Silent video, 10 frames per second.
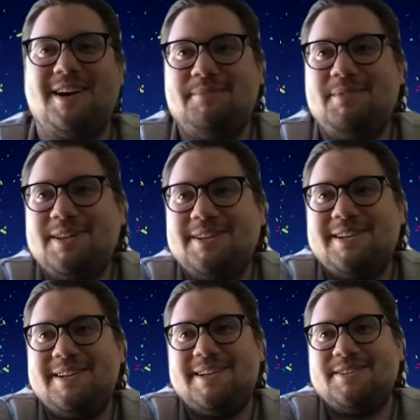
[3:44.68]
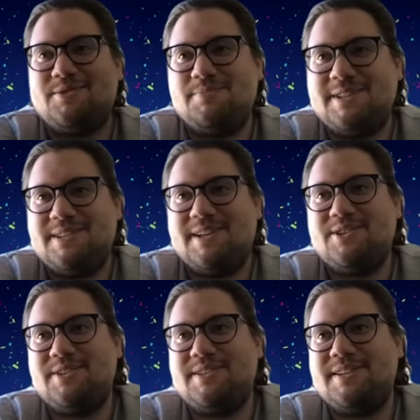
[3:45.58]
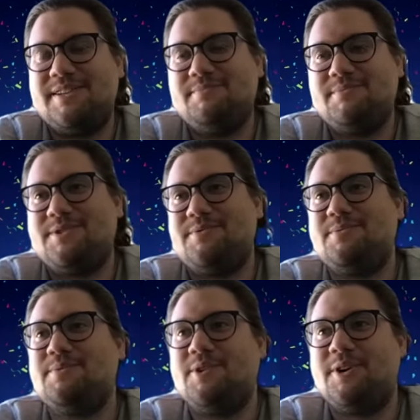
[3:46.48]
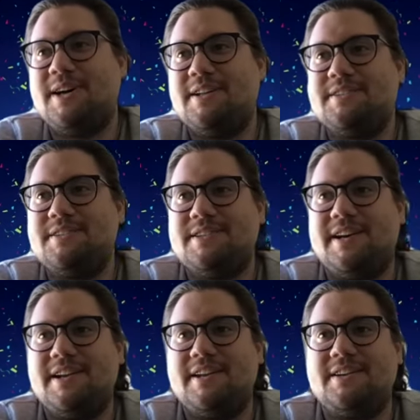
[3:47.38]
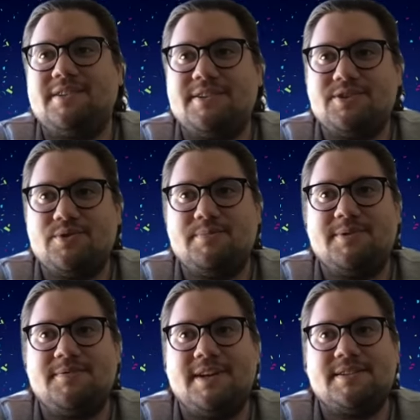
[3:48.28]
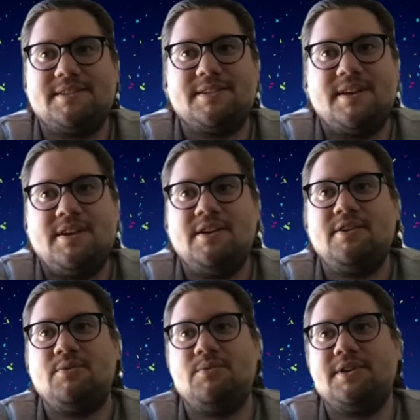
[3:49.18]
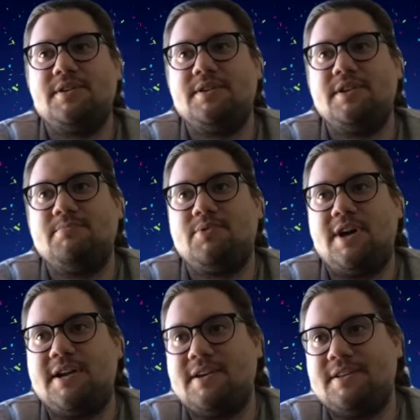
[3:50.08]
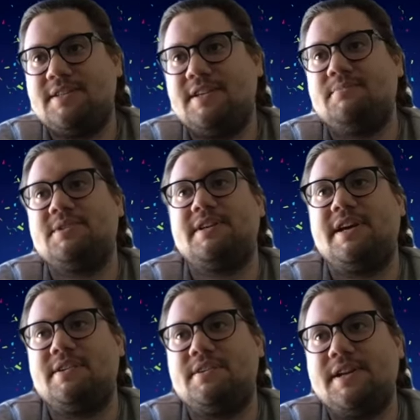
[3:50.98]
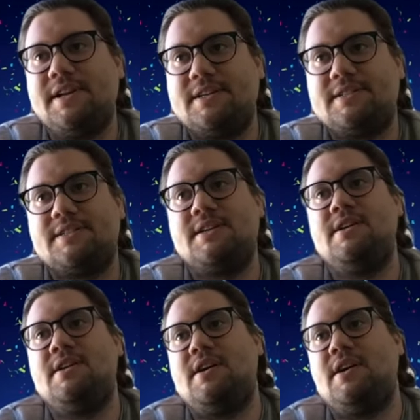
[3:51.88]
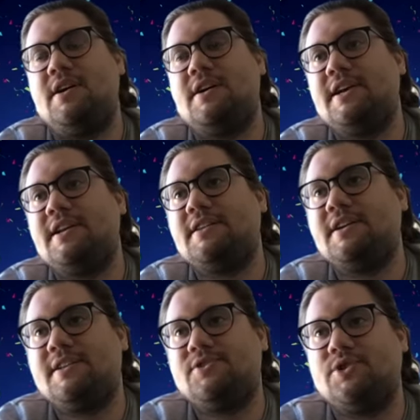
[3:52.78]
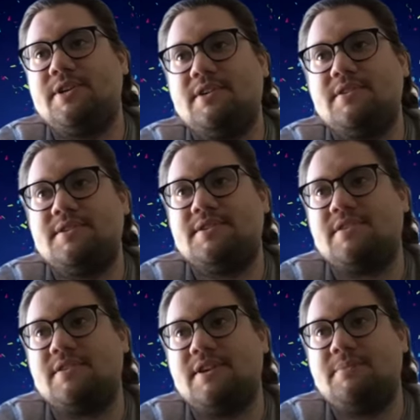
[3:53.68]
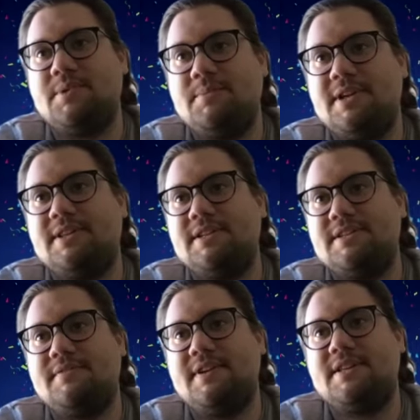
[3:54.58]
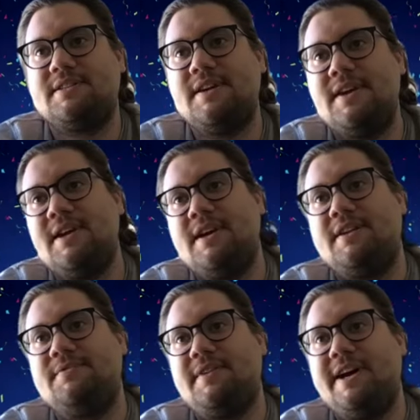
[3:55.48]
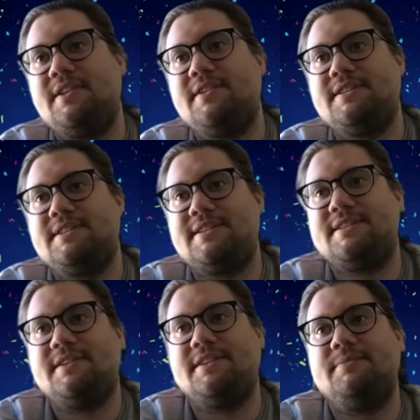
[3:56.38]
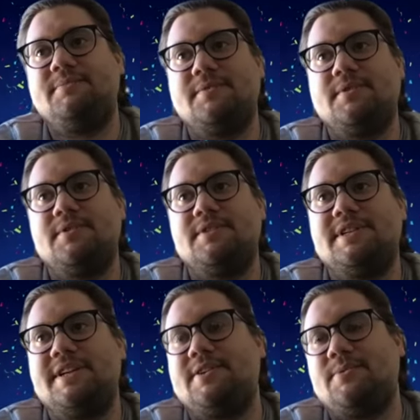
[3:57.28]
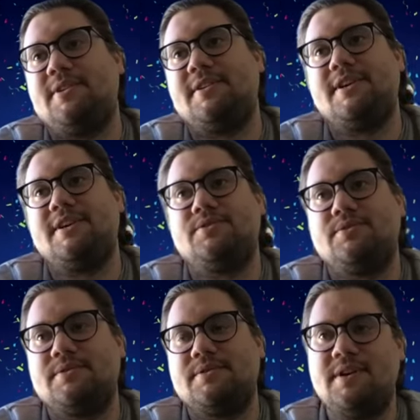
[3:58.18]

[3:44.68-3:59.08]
I'm on the instrumentation team, so we work on designing clickstream events with the product teams and analytics, getting the engineers to implement these events, and finally testing them for data quality issues.